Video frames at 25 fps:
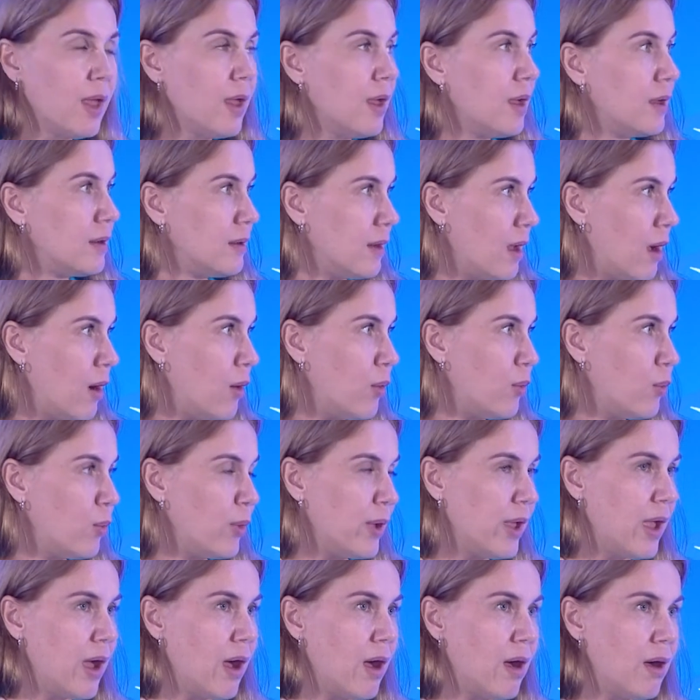Now
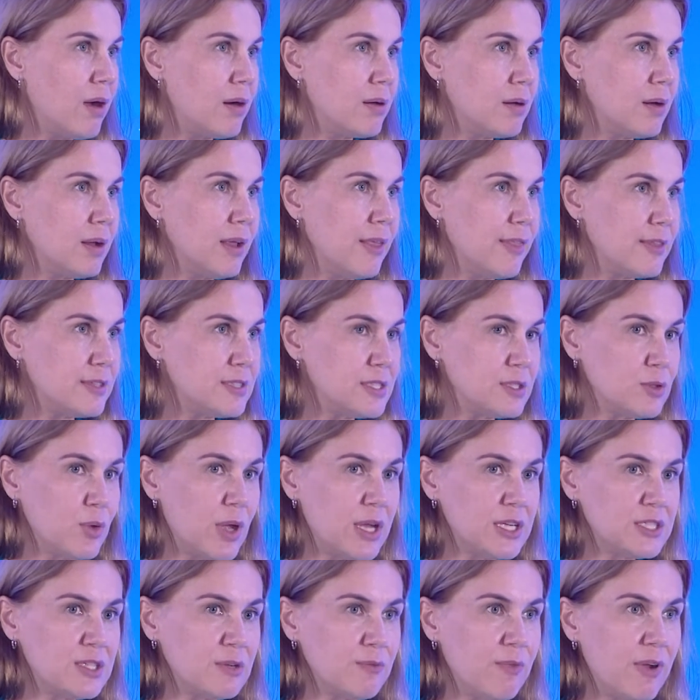we are in the
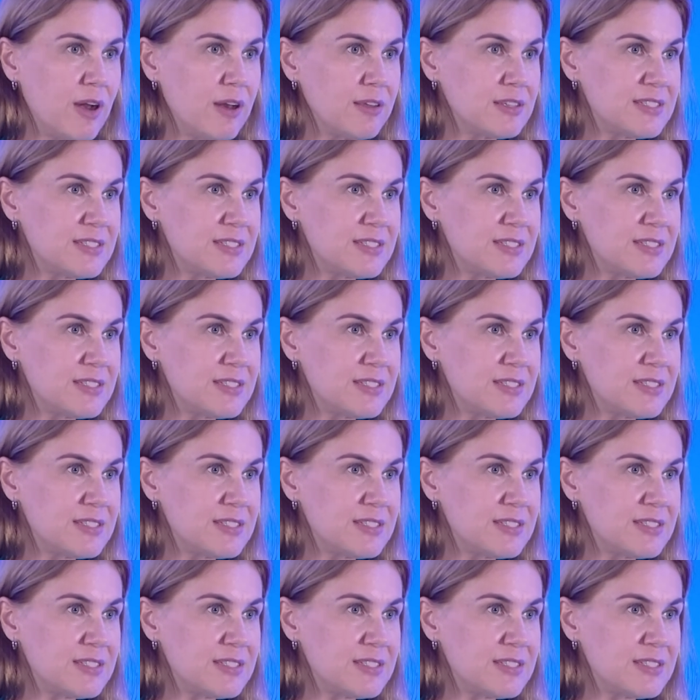situation where the